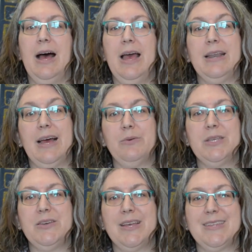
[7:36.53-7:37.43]
And I will
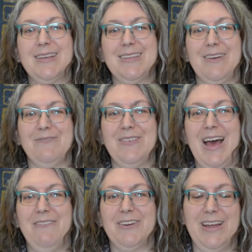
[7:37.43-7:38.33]
see you guys next time.
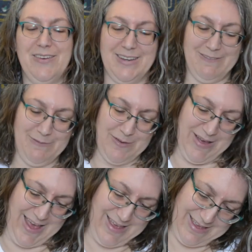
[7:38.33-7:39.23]
Have a great one. Bye-bye.